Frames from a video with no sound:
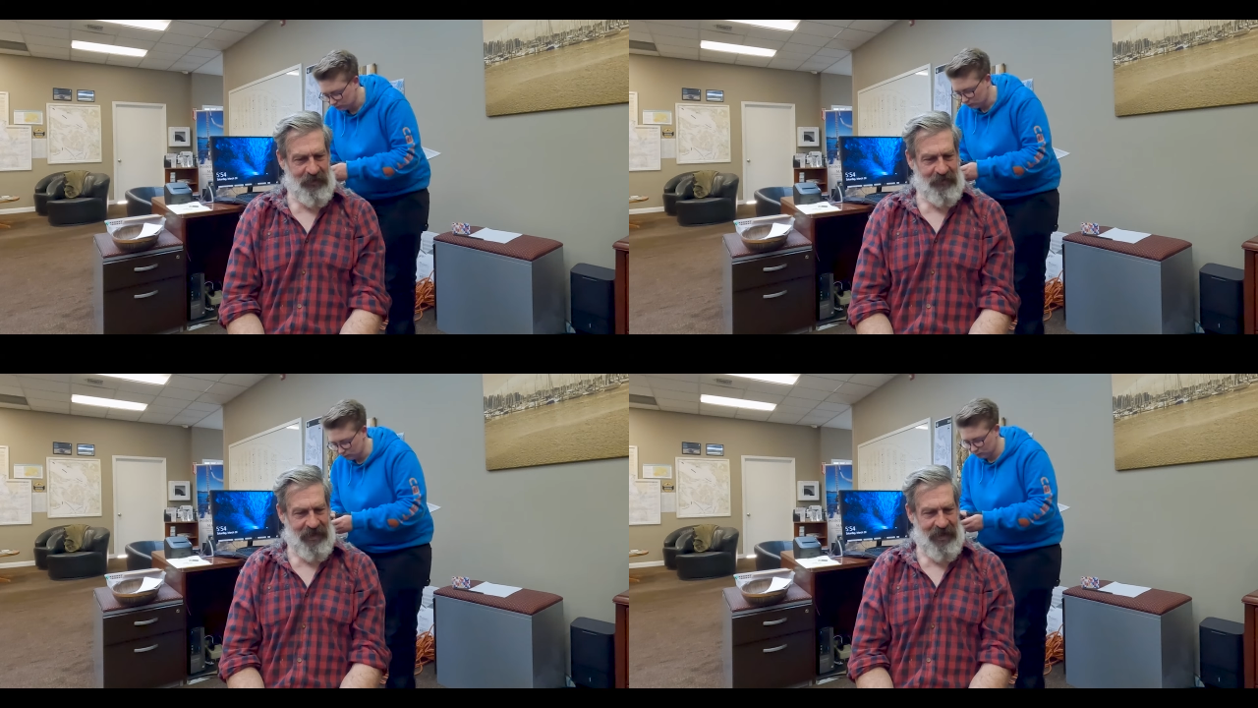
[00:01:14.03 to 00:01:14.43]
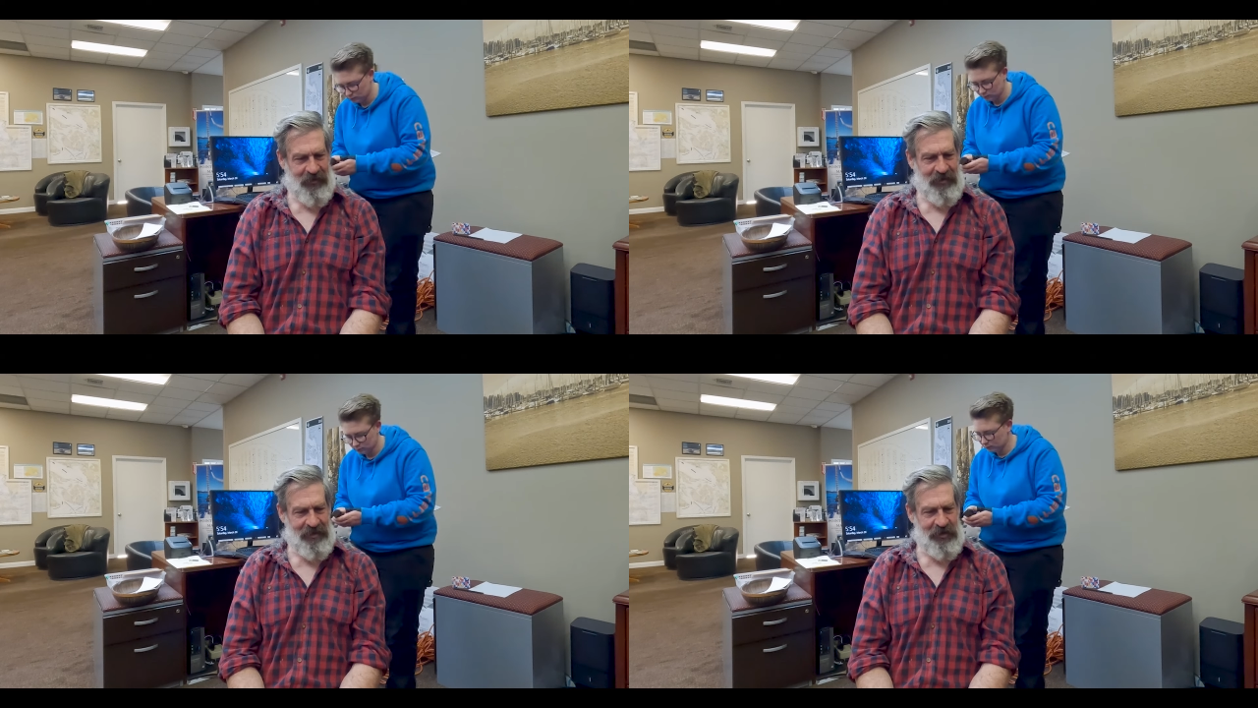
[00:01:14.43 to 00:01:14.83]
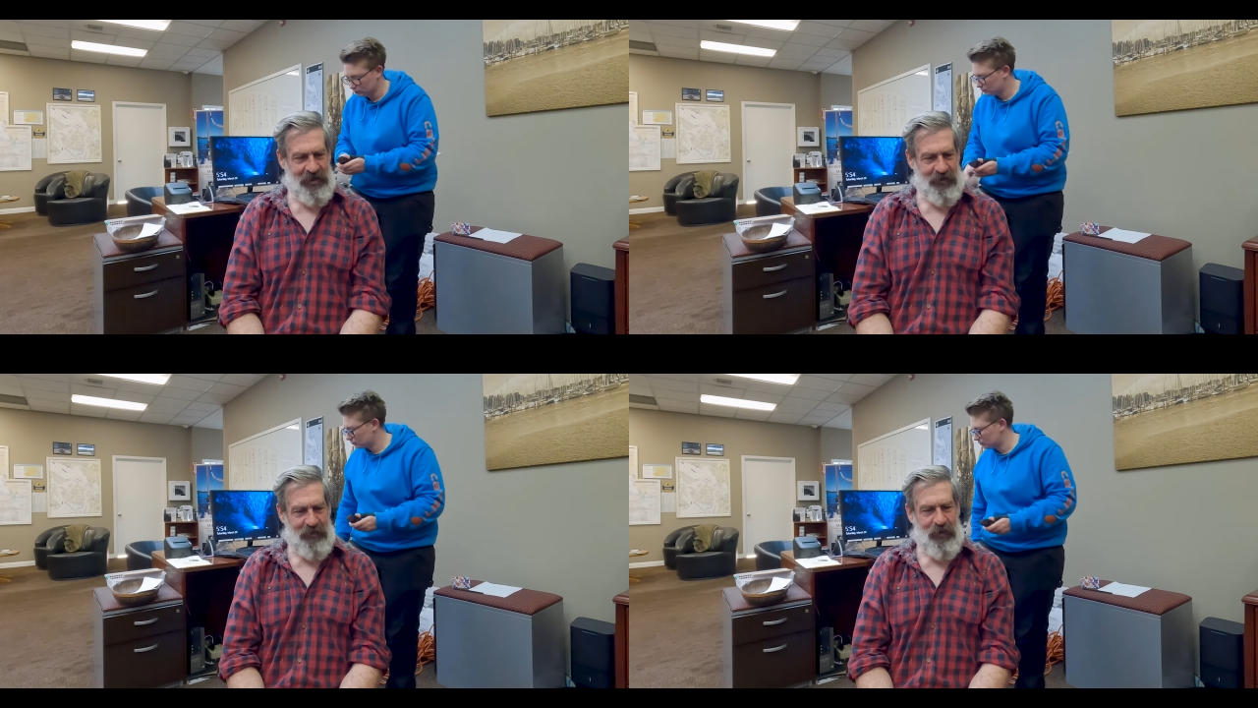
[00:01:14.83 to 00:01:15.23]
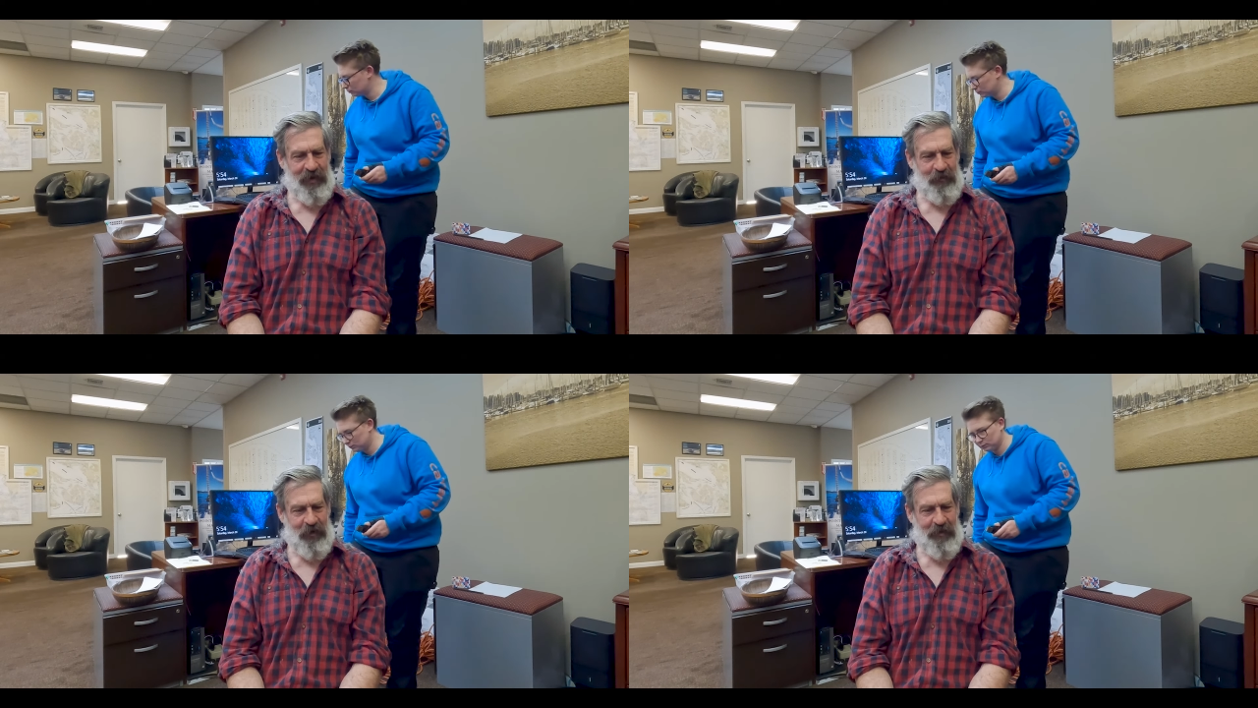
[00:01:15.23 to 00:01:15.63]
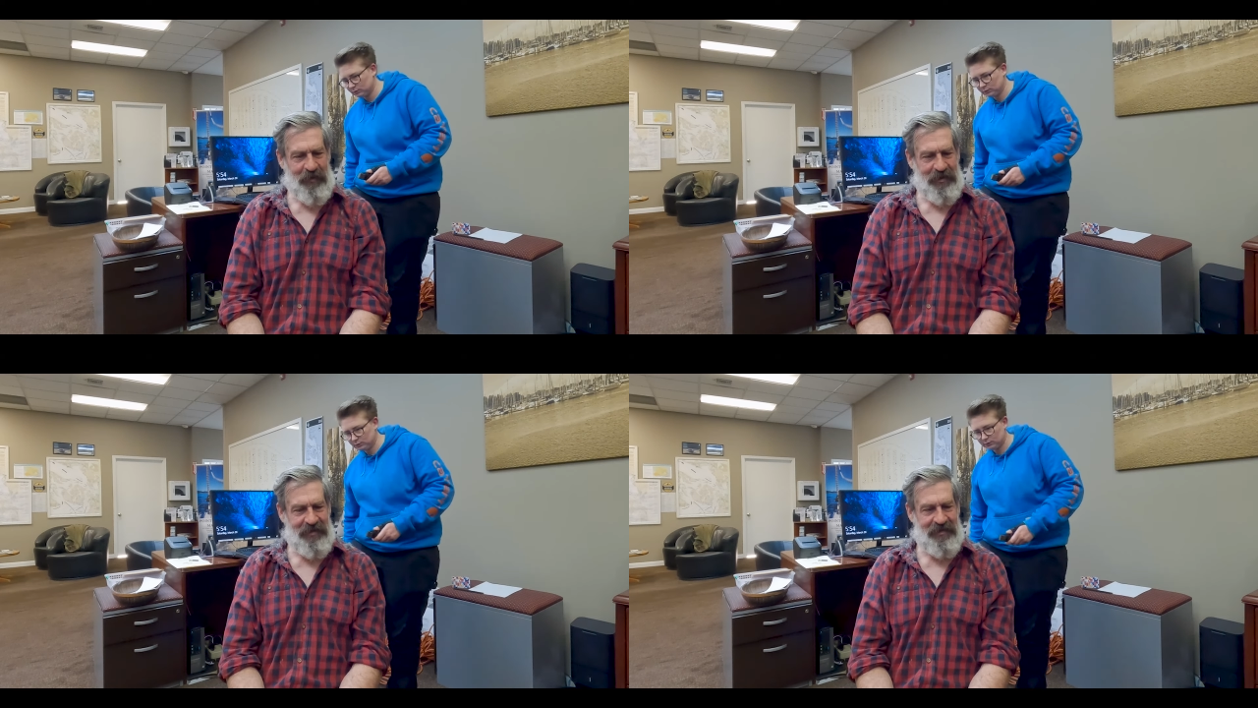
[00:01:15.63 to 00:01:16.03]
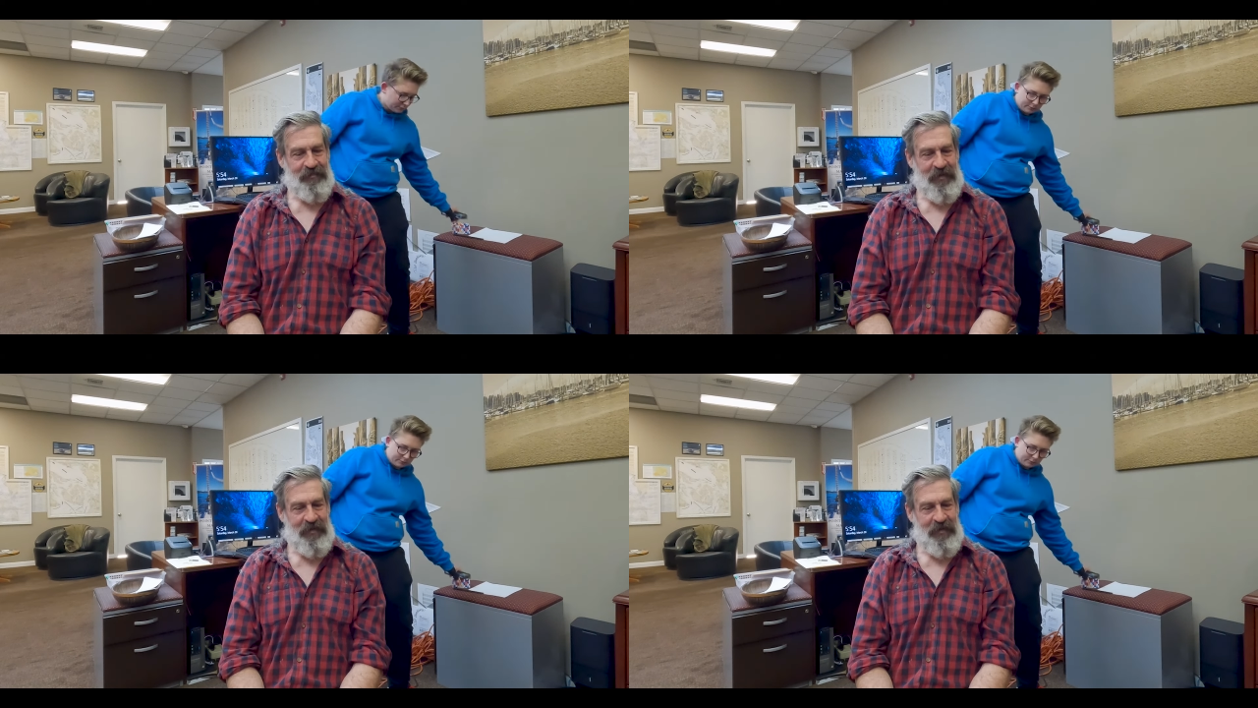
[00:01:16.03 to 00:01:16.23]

your heritage here in Point Roberts.